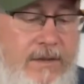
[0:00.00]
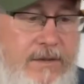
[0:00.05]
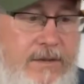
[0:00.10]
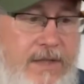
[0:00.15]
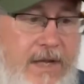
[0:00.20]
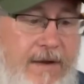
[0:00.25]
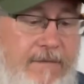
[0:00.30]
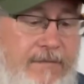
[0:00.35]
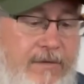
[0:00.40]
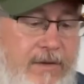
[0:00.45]

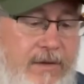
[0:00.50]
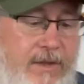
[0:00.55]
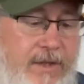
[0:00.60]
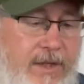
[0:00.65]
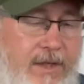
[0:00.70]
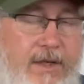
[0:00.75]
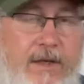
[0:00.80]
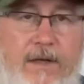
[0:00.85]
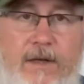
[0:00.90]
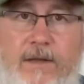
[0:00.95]

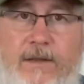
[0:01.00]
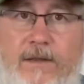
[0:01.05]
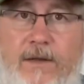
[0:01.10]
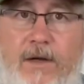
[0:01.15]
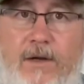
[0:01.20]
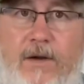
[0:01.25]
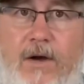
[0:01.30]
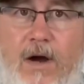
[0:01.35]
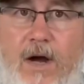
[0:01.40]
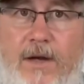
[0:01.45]
definitely
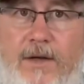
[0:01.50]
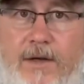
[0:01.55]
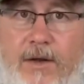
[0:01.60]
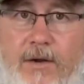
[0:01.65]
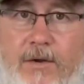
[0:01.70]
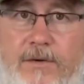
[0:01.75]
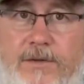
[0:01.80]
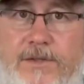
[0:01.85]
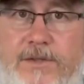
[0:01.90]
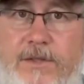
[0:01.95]
the nod
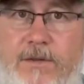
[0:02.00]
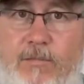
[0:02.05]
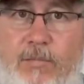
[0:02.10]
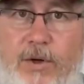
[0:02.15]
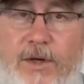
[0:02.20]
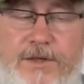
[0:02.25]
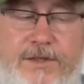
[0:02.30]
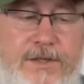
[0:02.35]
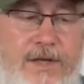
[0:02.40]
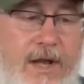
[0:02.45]
goes to
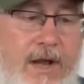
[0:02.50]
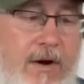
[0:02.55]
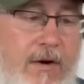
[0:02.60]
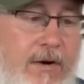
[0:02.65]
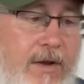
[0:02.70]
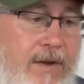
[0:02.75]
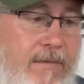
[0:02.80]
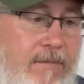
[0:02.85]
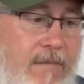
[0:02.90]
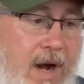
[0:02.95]

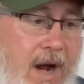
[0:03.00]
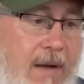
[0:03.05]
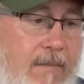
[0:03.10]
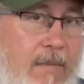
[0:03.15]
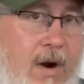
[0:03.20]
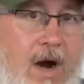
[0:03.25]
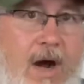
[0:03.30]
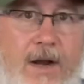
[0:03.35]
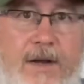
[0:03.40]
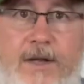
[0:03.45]
Bridgedale in my
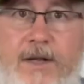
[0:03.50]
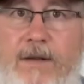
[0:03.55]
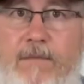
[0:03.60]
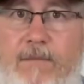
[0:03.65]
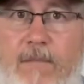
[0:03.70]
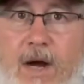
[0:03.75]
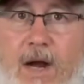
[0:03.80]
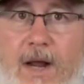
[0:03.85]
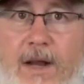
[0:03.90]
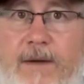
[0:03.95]
mind,
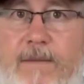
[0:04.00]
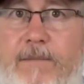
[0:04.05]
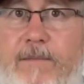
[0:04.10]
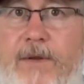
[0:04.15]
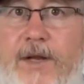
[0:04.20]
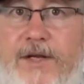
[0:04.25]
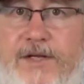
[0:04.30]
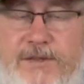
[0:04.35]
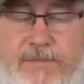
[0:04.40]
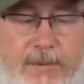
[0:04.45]
in my
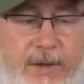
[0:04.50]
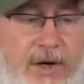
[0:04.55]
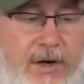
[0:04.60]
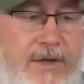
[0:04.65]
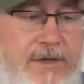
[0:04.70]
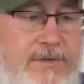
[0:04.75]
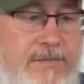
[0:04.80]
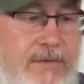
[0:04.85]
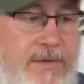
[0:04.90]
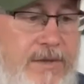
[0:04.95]

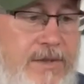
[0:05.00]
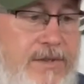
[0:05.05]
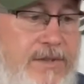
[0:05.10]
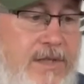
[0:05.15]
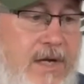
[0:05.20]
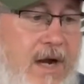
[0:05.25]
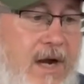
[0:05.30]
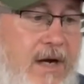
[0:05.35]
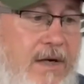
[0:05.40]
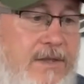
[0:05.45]
experience with the
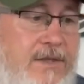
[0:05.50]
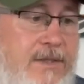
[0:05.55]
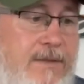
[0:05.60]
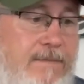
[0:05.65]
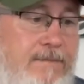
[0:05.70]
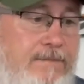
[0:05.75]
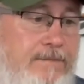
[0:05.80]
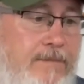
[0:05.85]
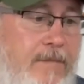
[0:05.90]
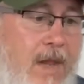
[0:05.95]
socks.
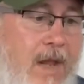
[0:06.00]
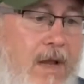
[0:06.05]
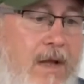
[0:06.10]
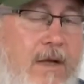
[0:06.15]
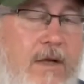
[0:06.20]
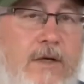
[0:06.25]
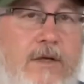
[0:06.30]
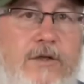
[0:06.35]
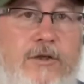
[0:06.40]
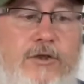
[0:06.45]

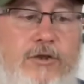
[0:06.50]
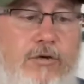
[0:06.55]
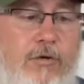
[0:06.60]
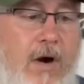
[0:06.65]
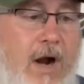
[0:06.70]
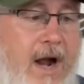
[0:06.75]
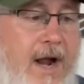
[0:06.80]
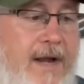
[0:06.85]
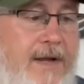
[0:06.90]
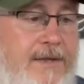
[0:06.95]

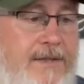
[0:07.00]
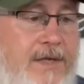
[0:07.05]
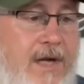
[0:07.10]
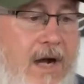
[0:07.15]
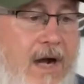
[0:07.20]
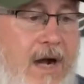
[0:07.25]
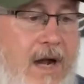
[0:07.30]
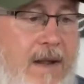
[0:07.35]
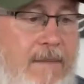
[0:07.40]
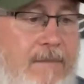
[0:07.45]
Drying
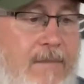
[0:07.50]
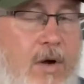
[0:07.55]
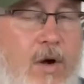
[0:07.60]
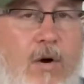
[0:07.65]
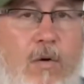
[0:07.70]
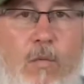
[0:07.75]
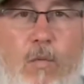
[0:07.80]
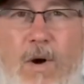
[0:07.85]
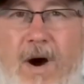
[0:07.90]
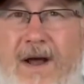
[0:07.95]
time.
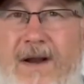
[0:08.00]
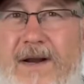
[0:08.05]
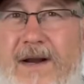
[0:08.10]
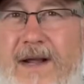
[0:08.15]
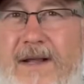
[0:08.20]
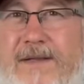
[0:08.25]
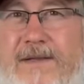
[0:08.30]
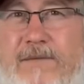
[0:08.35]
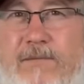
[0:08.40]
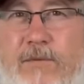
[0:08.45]

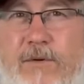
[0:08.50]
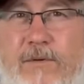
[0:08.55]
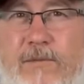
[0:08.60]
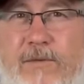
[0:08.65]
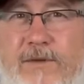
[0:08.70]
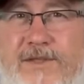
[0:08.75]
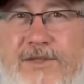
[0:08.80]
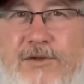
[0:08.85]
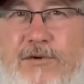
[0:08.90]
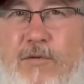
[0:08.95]

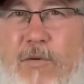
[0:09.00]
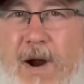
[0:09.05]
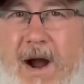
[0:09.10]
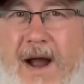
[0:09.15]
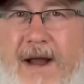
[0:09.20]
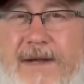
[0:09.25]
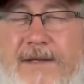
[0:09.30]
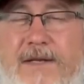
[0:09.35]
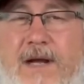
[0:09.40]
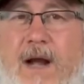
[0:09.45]
What's
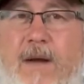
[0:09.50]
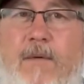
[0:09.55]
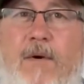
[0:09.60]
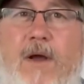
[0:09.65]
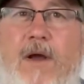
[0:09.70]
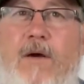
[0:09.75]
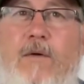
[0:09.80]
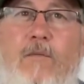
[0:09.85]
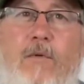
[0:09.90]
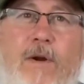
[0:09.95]
drying time?
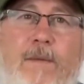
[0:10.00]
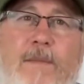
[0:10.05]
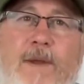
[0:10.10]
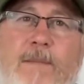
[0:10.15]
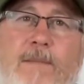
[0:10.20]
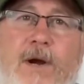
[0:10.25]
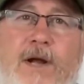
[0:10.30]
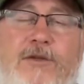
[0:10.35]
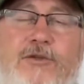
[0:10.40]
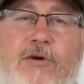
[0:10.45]
What I
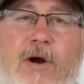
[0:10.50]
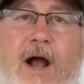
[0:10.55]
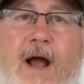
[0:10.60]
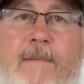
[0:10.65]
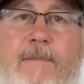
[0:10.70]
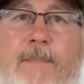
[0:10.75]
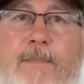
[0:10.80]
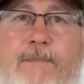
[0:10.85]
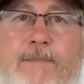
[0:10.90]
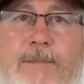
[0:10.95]
mean by
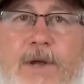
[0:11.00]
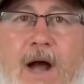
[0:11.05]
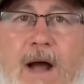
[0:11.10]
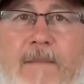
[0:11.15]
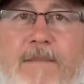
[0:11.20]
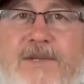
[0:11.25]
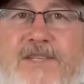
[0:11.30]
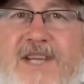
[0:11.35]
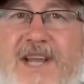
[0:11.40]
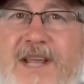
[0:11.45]
drying
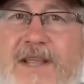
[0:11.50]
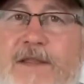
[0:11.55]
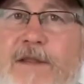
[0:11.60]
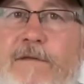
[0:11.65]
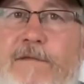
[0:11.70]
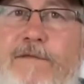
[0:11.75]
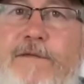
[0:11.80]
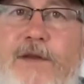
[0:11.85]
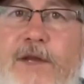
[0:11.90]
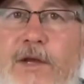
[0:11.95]
time is in
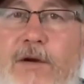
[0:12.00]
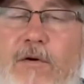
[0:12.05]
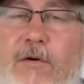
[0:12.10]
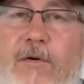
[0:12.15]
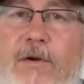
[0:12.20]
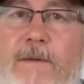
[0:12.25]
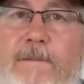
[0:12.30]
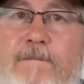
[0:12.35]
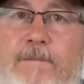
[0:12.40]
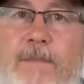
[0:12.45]
the field,